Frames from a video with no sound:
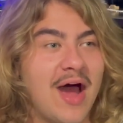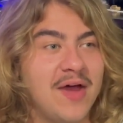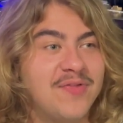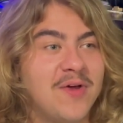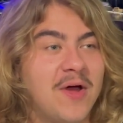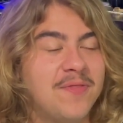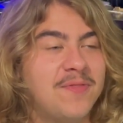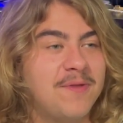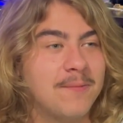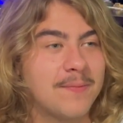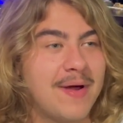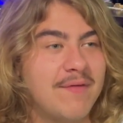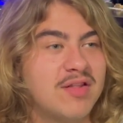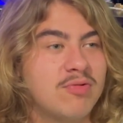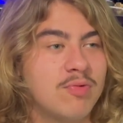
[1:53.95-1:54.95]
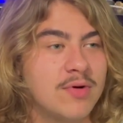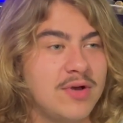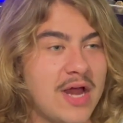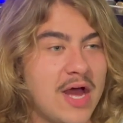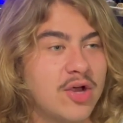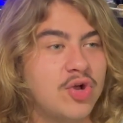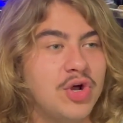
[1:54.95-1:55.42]
I thought the refs were
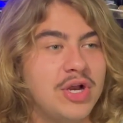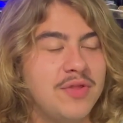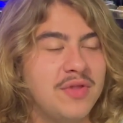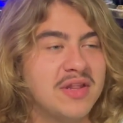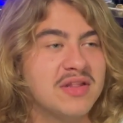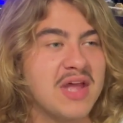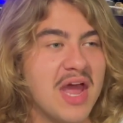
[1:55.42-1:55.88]
not good in this